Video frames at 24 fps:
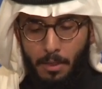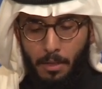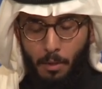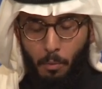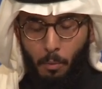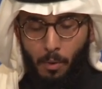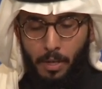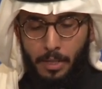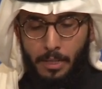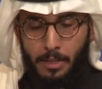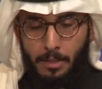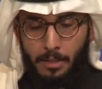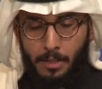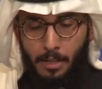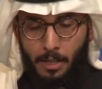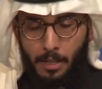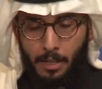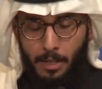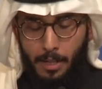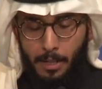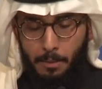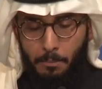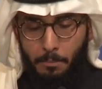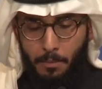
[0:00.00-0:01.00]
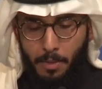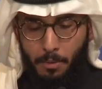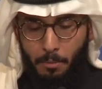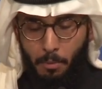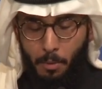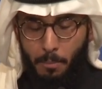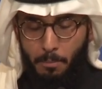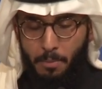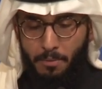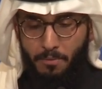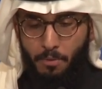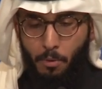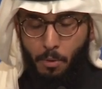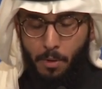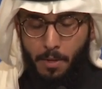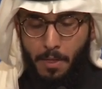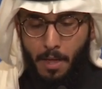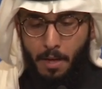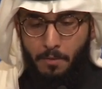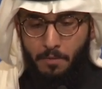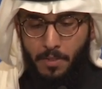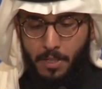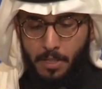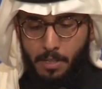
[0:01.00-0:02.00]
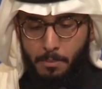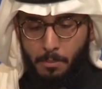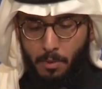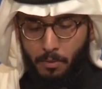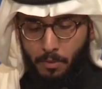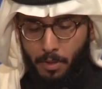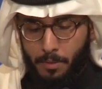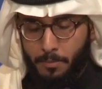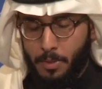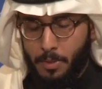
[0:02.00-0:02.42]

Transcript: The one before that, Victim of